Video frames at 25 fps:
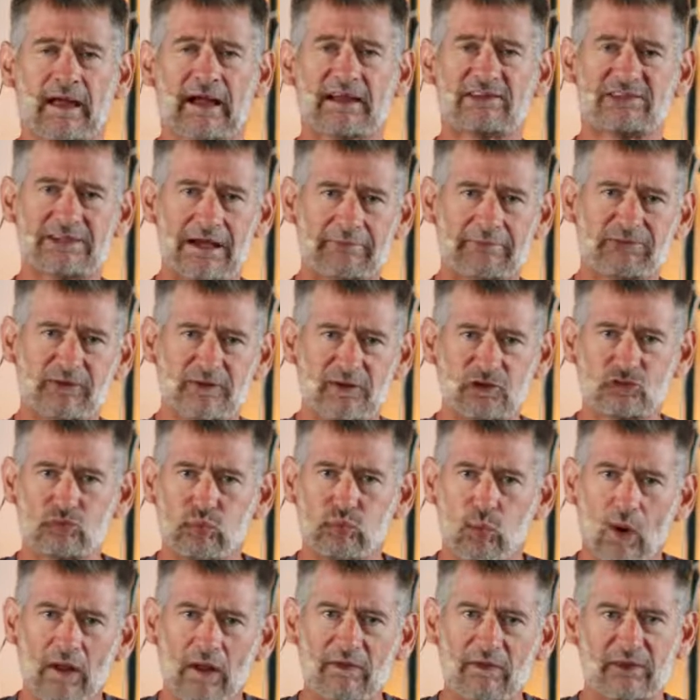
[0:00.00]
except for
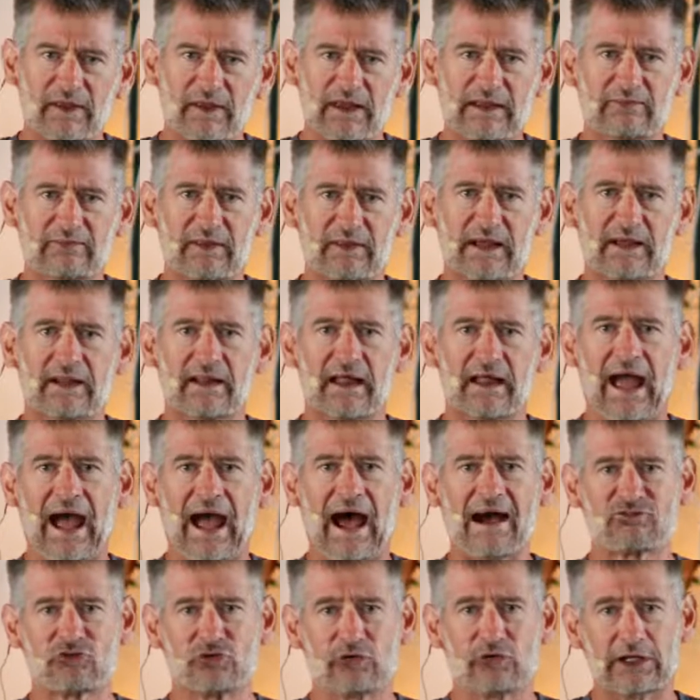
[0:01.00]
this one thing, that
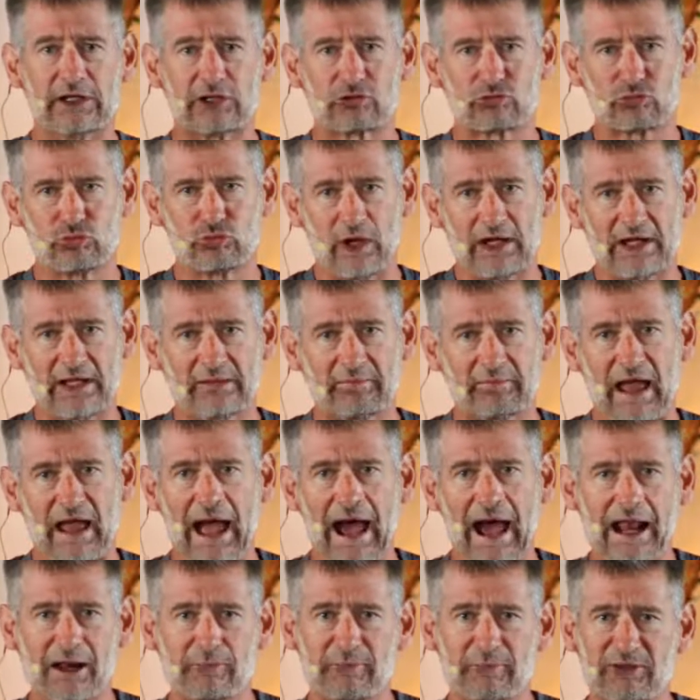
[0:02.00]
after he created
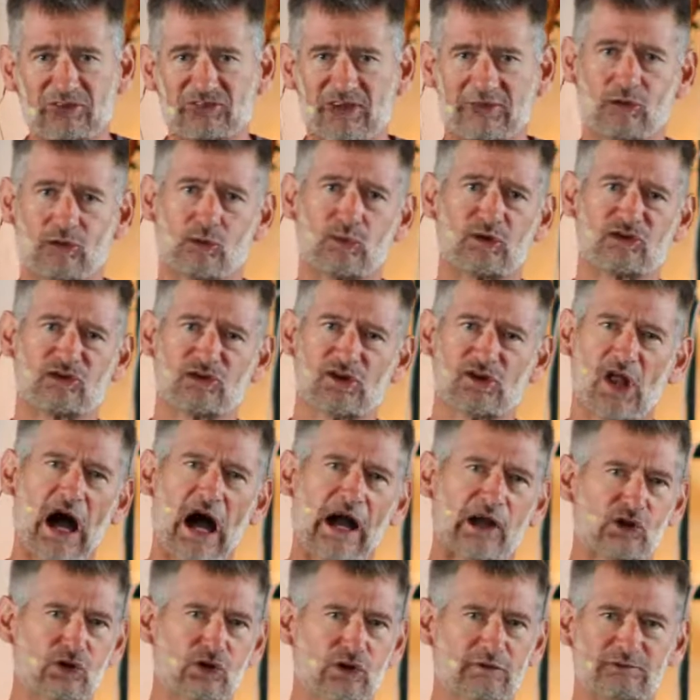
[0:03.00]
Adam, he says it was
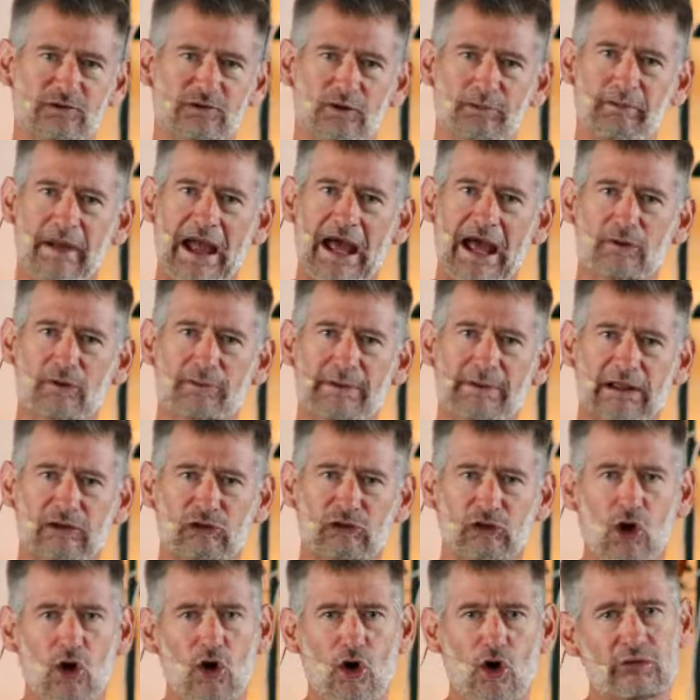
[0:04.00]
not good for man to be
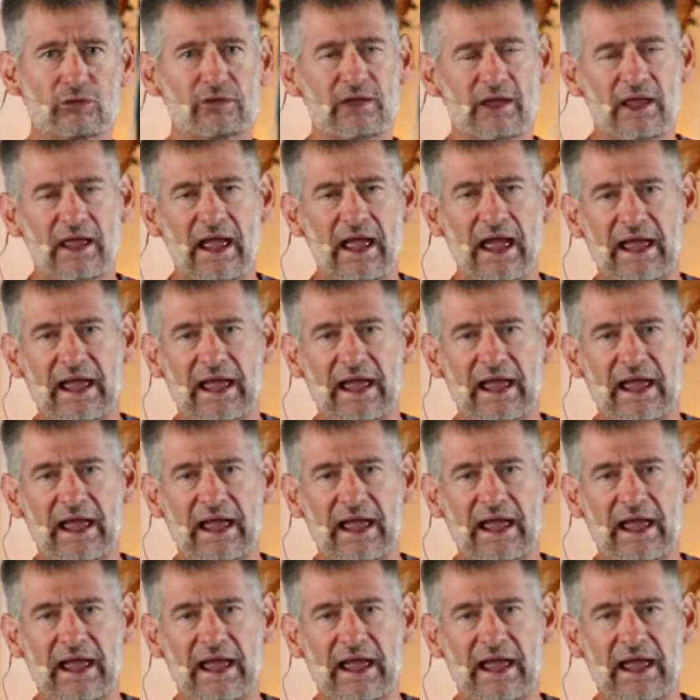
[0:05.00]
alone.